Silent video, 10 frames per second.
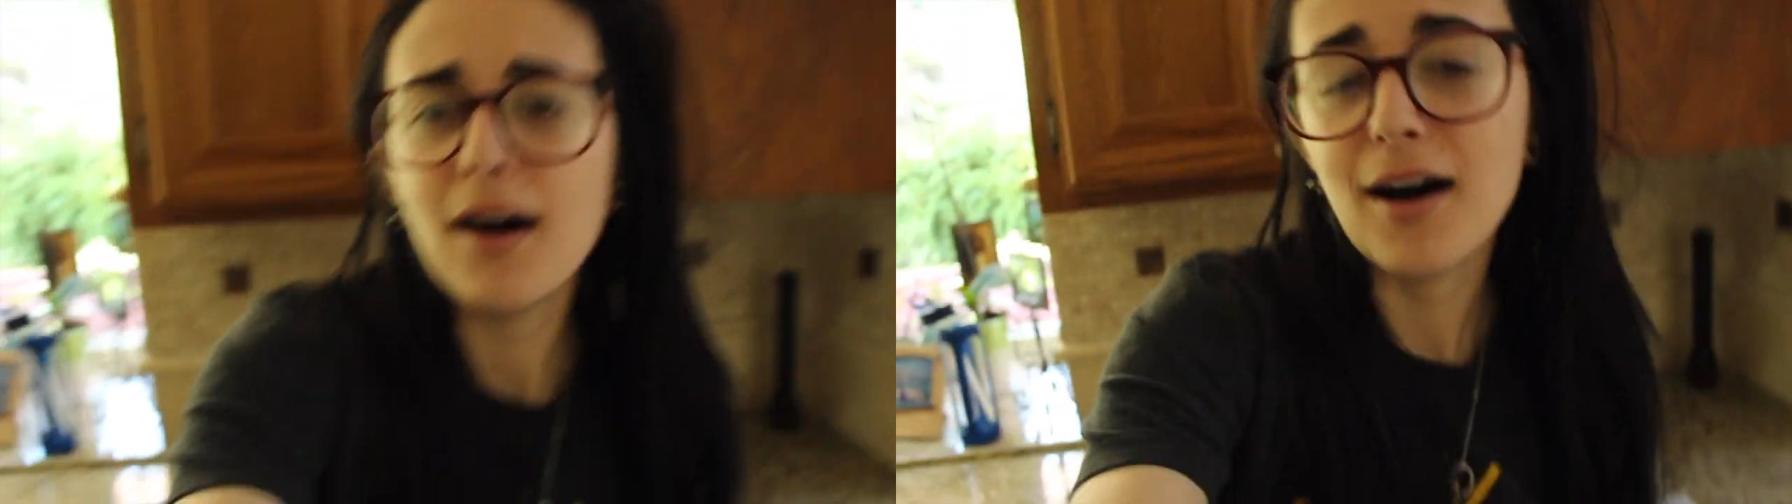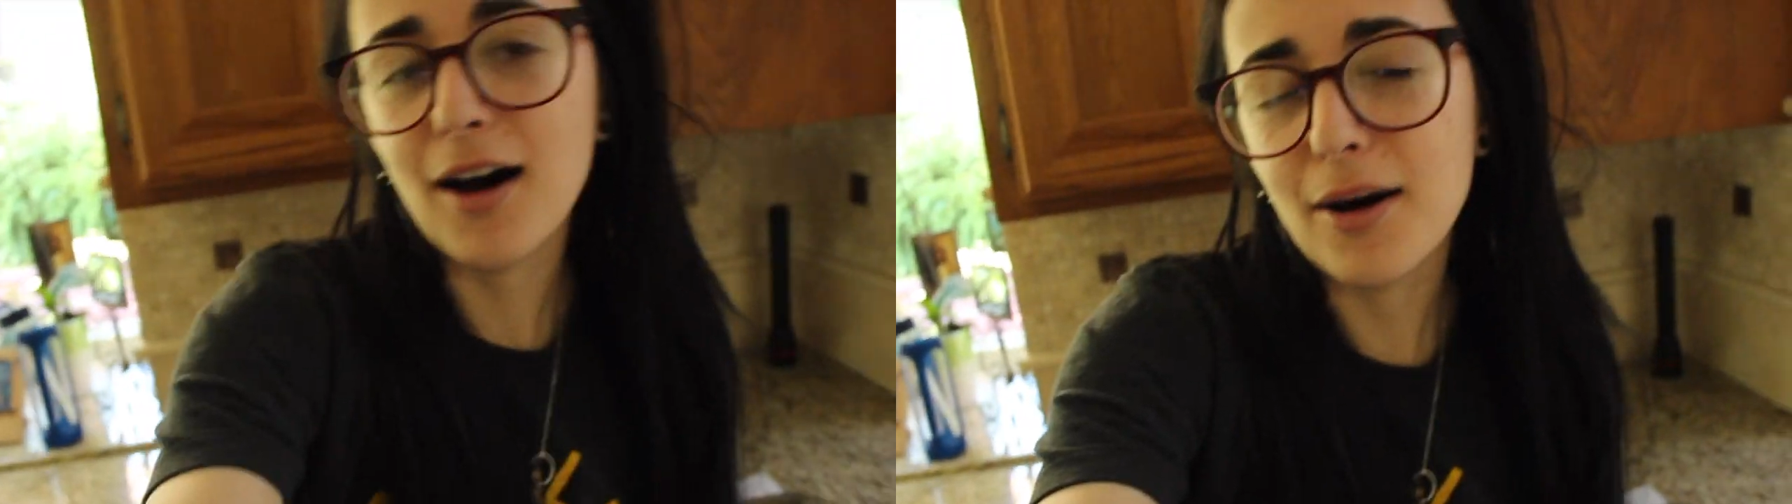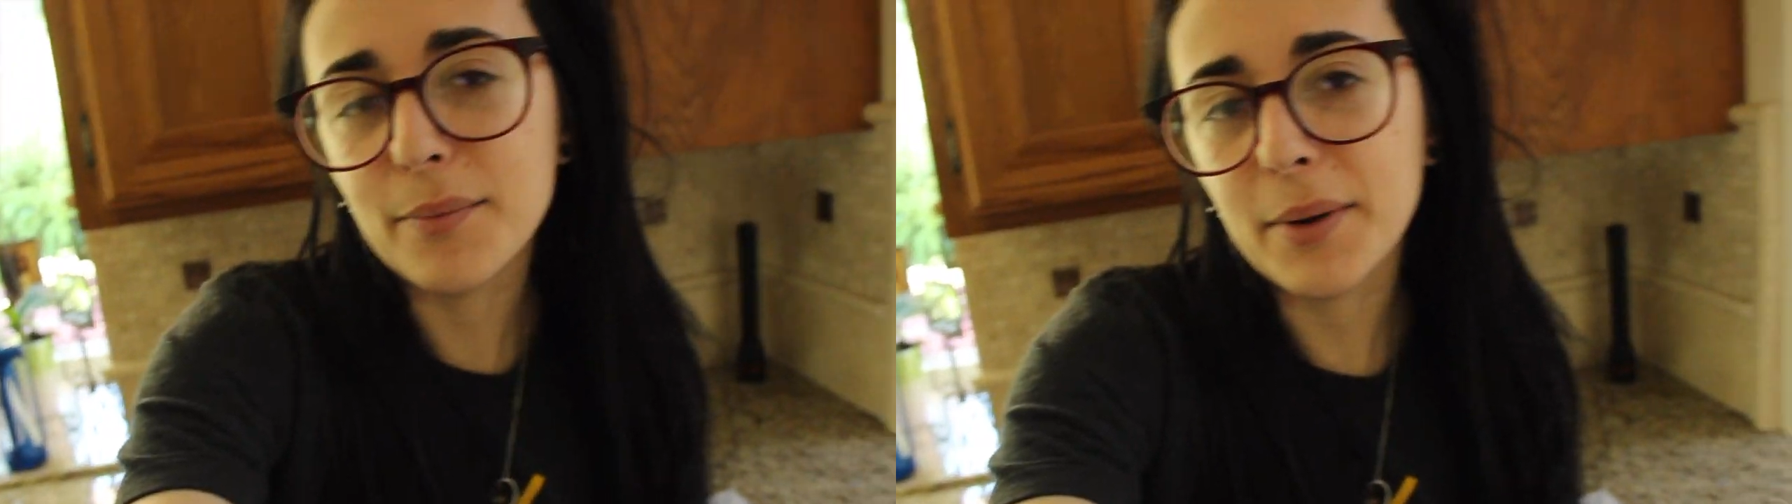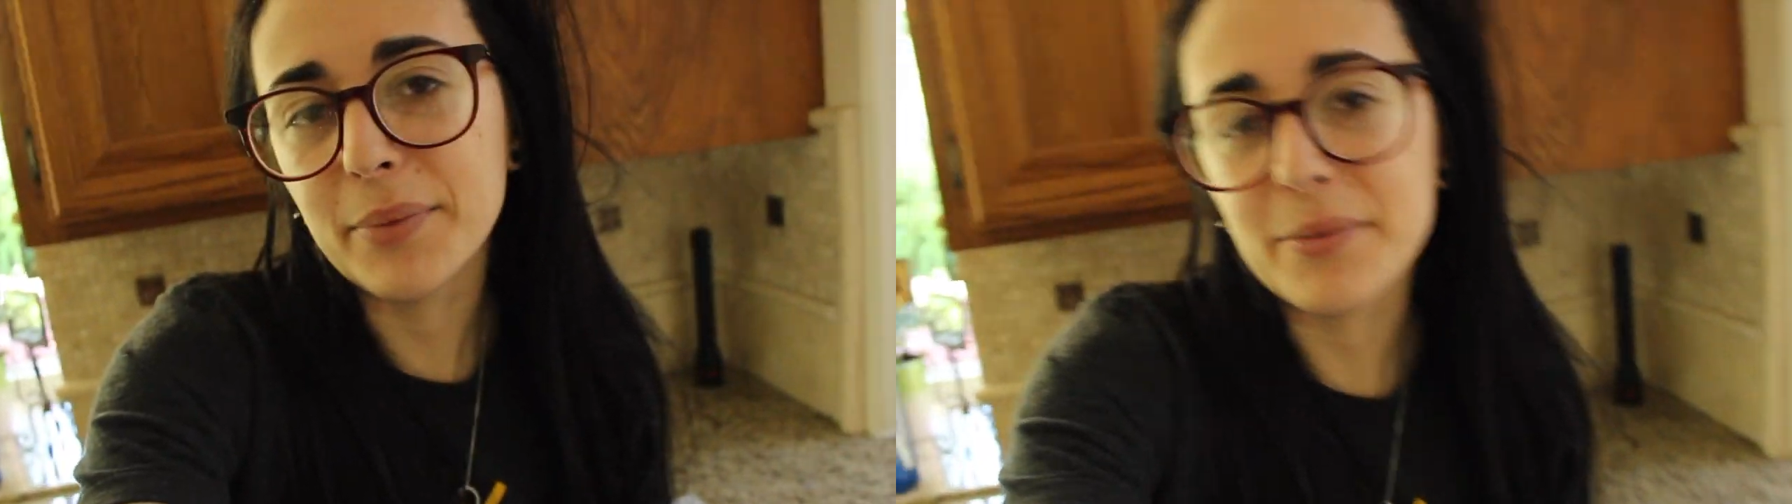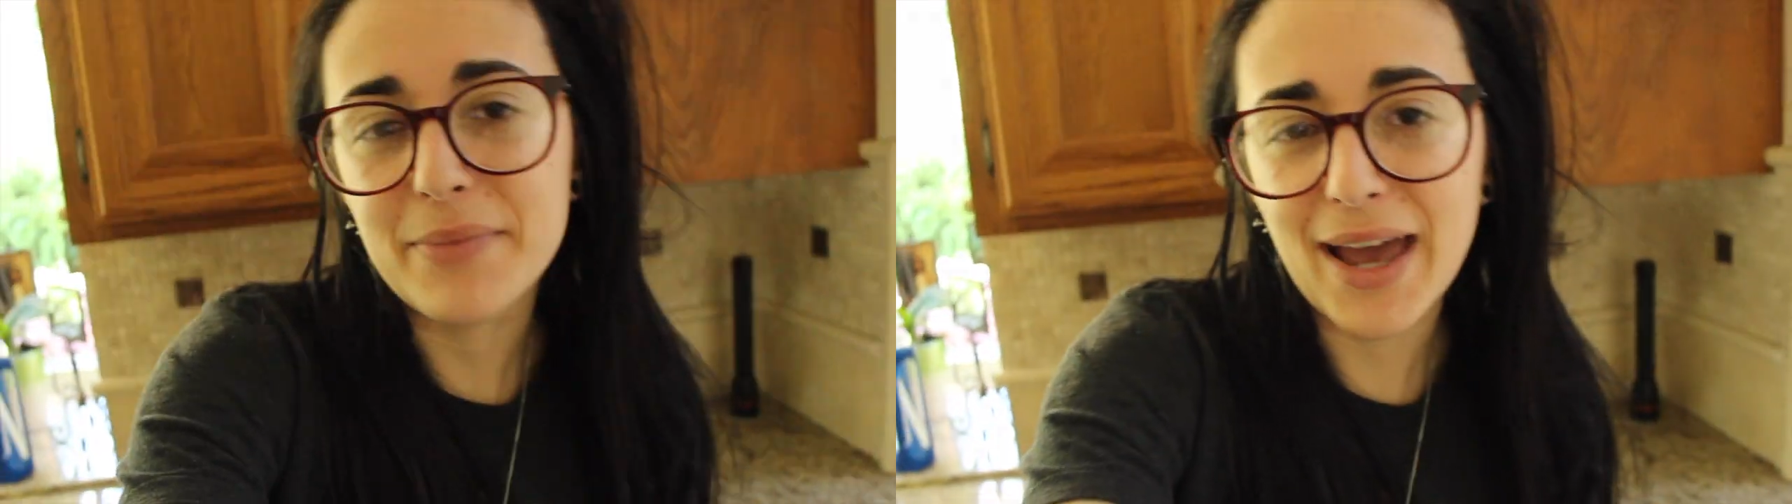Um,
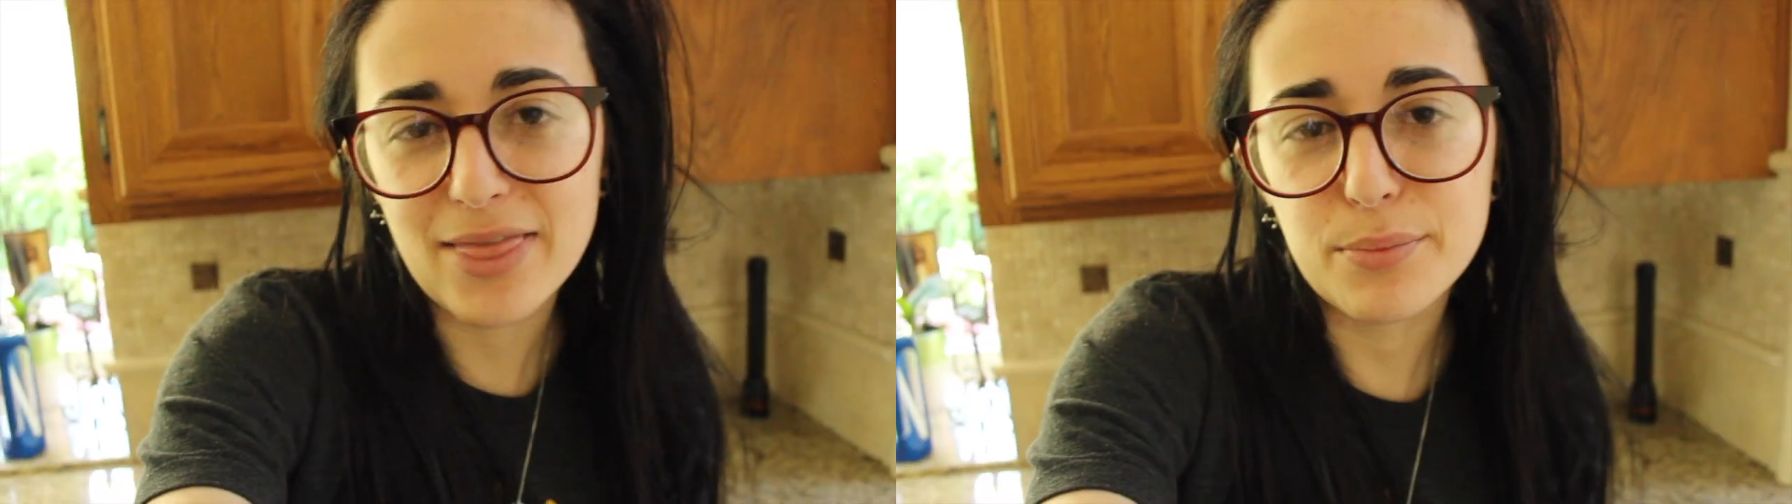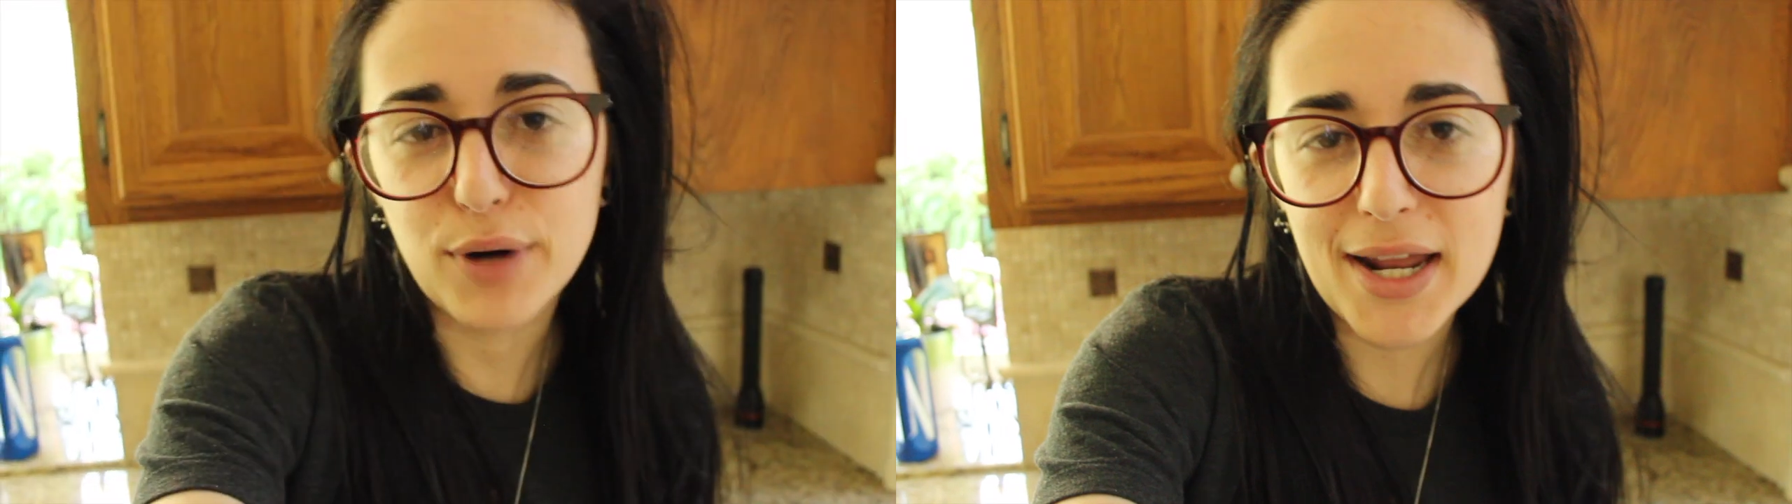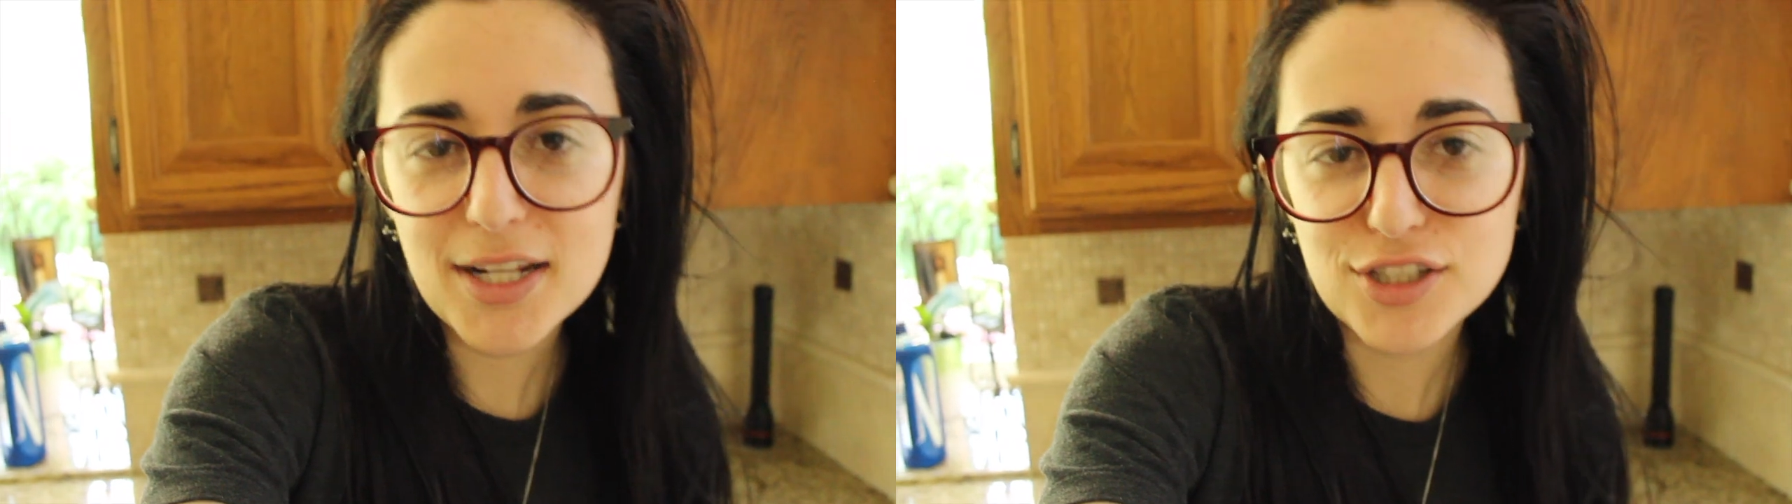but man, the bread